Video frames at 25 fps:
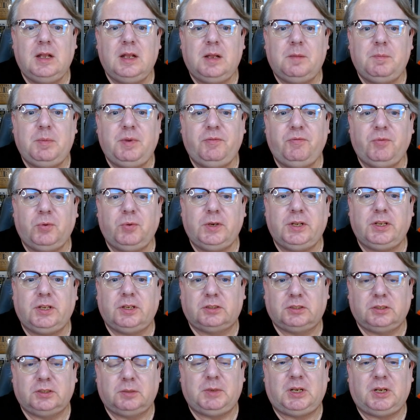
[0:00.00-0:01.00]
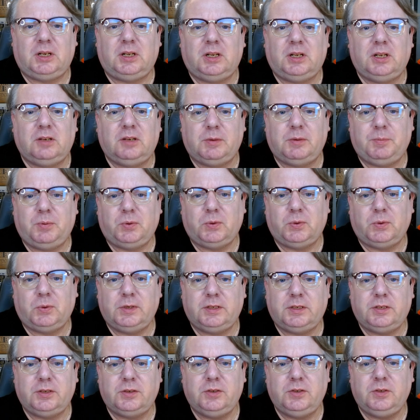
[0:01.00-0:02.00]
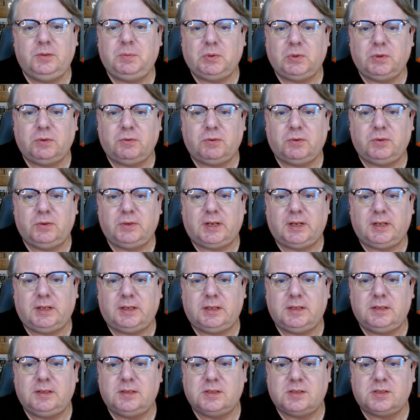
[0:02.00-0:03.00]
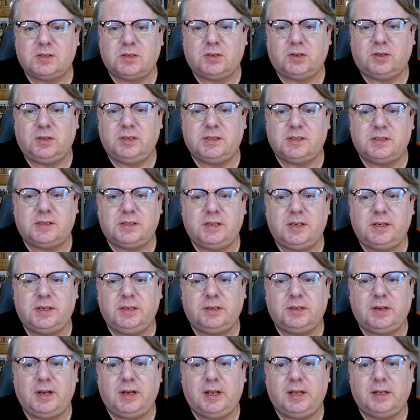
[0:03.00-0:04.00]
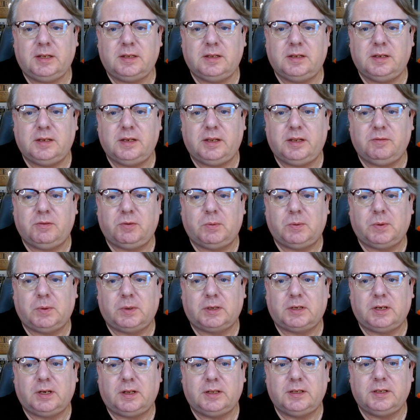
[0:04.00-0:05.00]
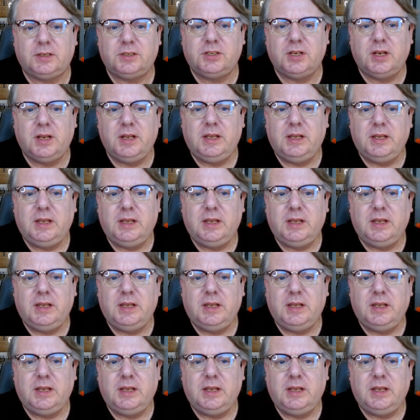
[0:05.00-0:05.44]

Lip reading: Before younger Mahan reported to Newport, Rhode Island to start his tenure at the Naval War College,